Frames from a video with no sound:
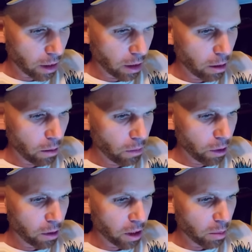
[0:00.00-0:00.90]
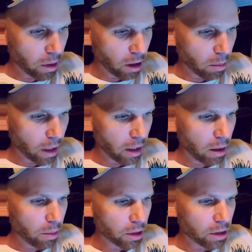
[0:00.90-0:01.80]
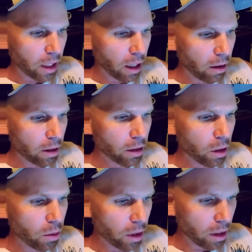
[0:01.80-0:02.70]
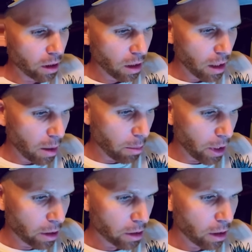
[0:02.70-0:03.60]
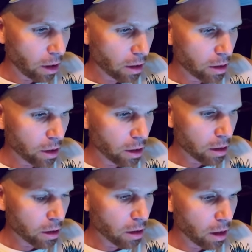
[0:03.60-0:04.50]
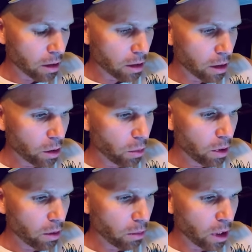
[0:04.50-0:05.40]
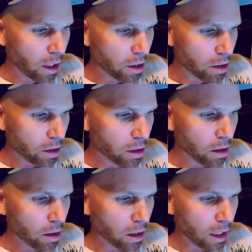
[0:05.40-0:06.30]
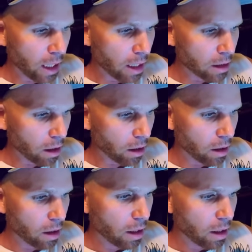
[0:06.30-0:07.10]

Thank you for your email. My name is Taryn Cooney, Mayor Scott's Constituent Relations Liaison.